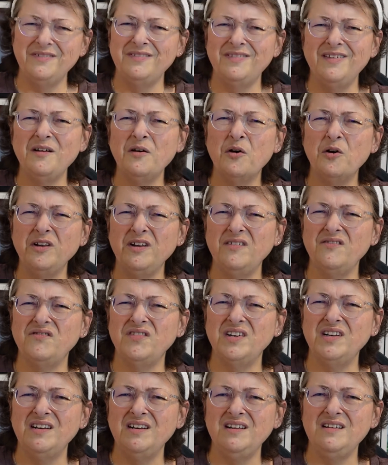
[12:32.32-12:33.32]
they call it
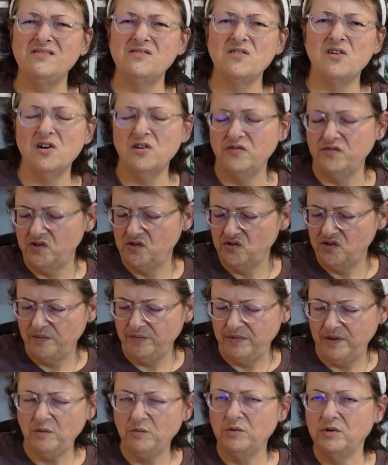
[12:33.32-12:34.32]
infinity scarves or
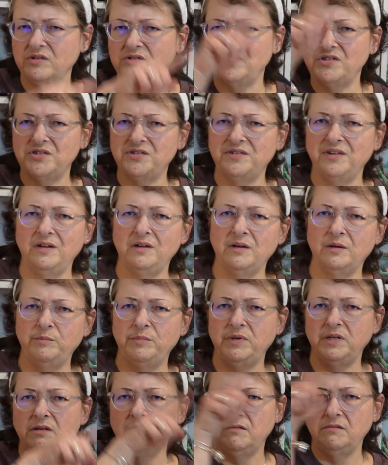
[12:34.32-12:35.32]
something, where it's just like a
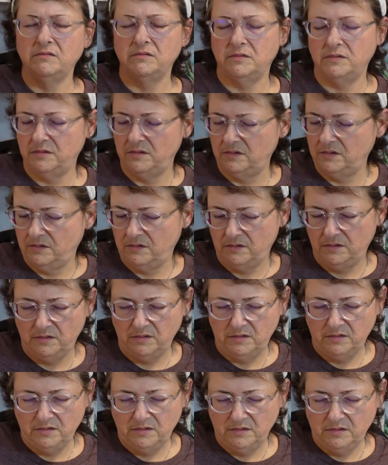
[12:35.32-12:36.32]
big
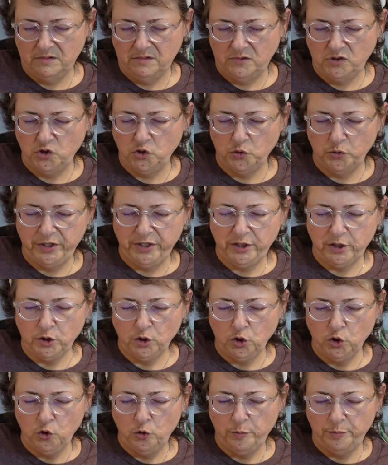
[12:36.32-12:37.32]
joined
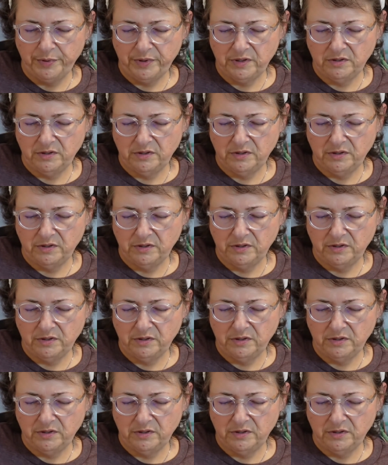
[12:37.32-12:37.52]
loop.